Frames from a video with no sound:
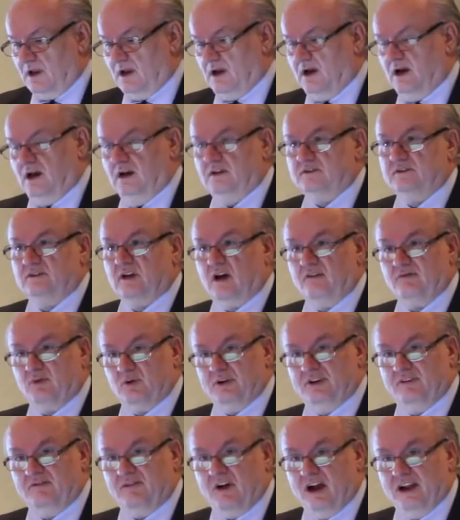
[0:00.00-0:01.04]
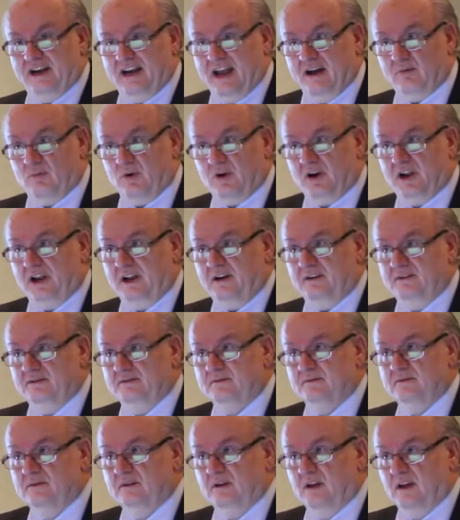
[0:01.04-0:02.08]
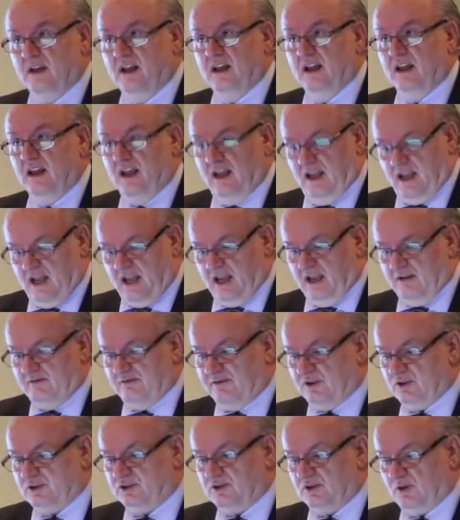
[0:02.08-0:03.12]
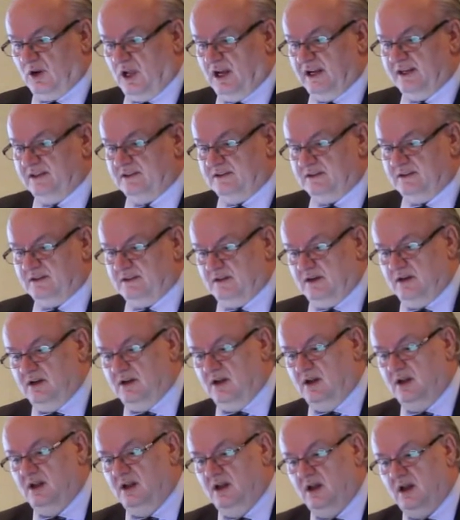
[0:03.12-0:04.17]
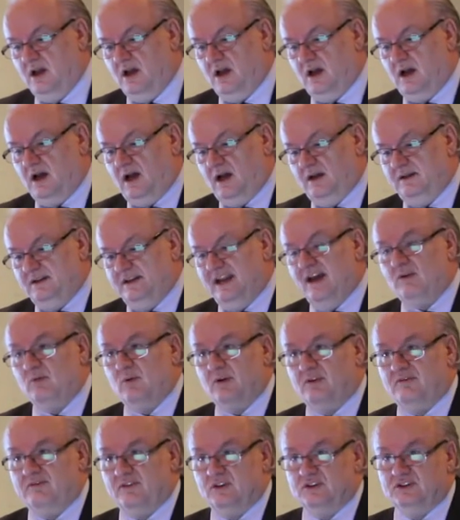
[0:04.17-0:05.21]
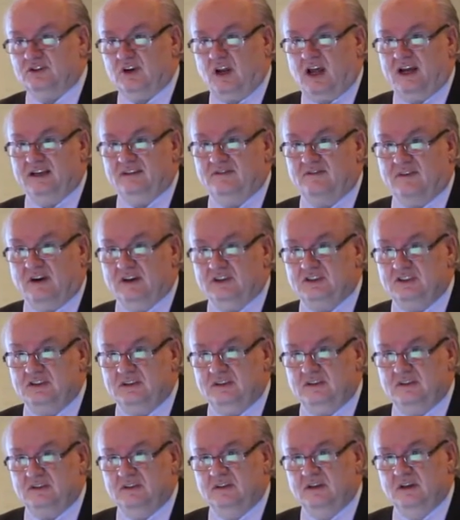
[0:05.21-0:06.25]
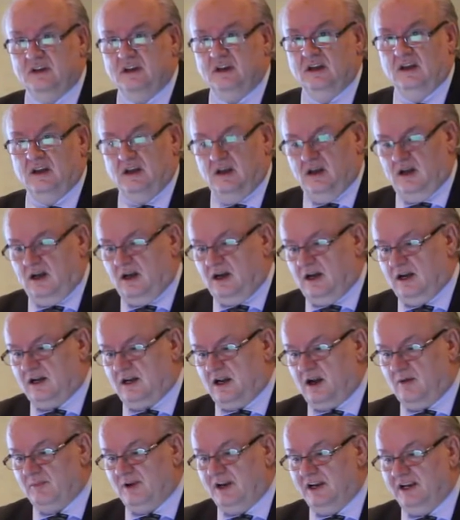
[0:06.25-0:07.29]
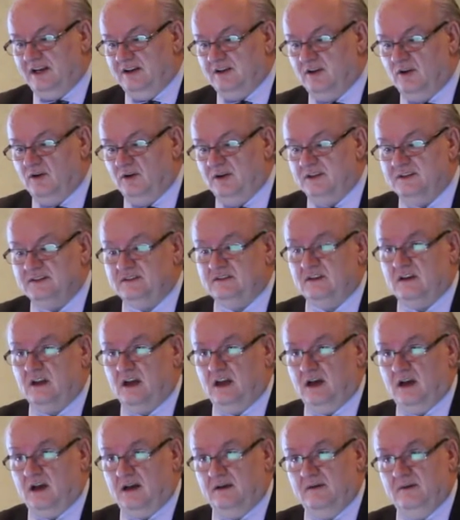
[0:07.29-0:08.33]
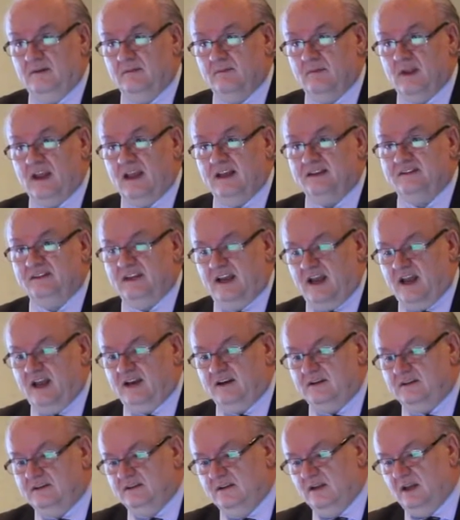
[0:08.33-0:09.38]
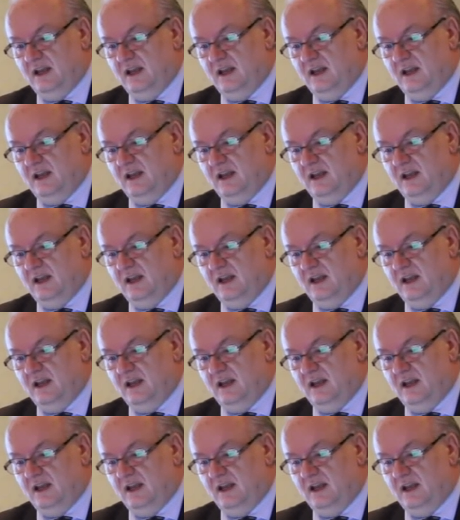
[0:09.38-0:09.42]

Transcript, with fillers: software-defined networking and virtualized network virtualized functions, commonly known as SDN,